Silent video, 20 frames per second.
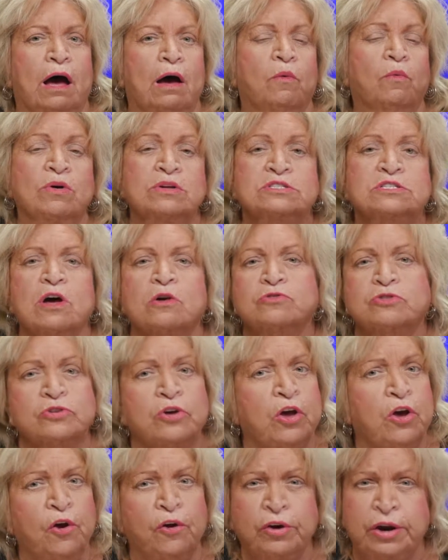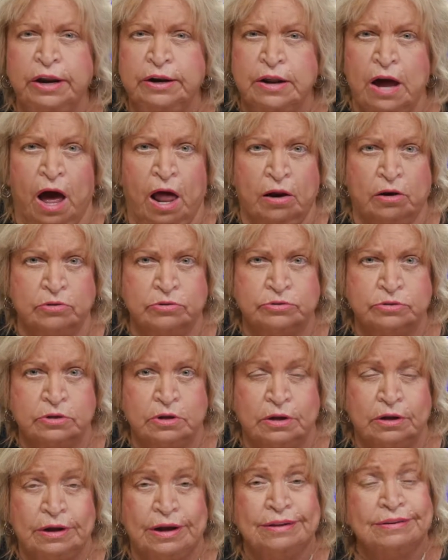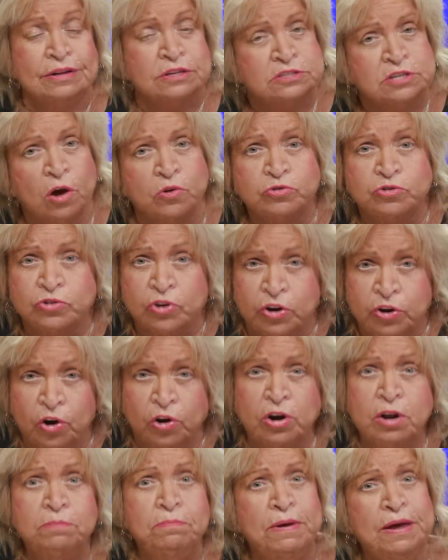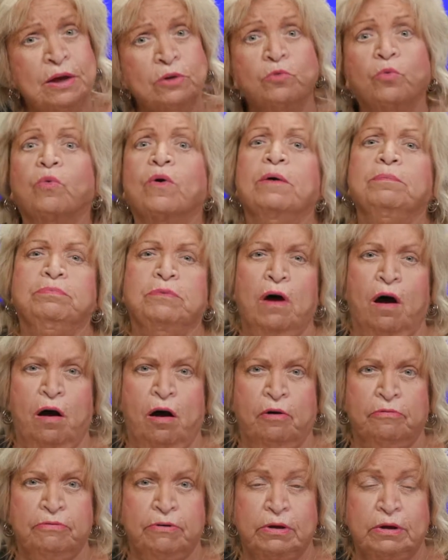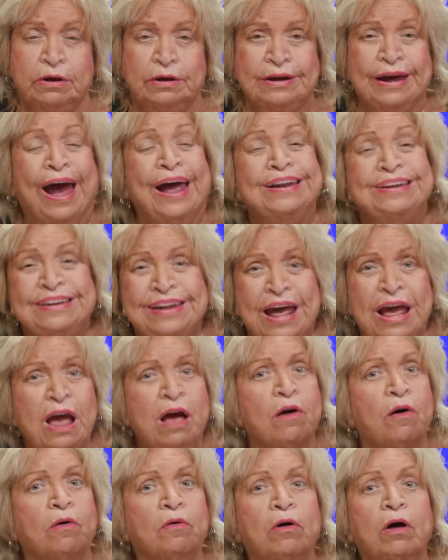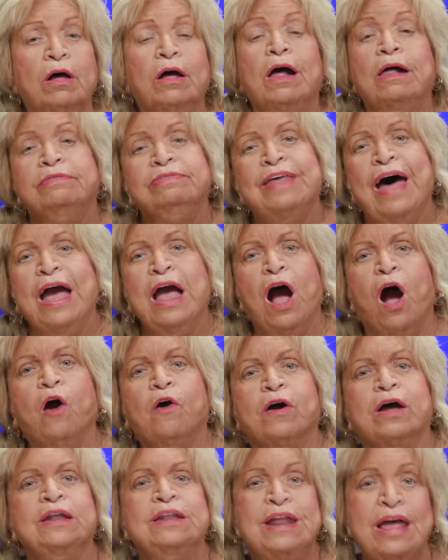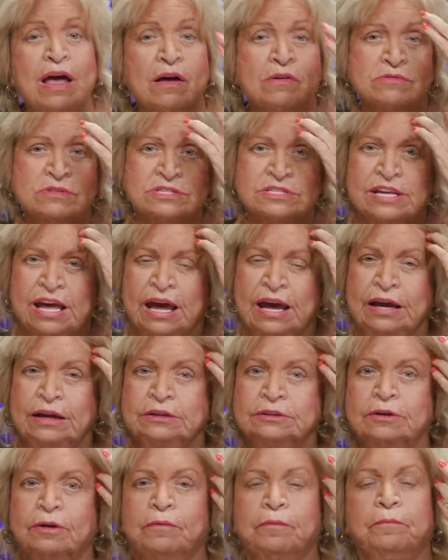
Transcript: with Social Security dollars. The Social Security being ripped off. And now they are announcing,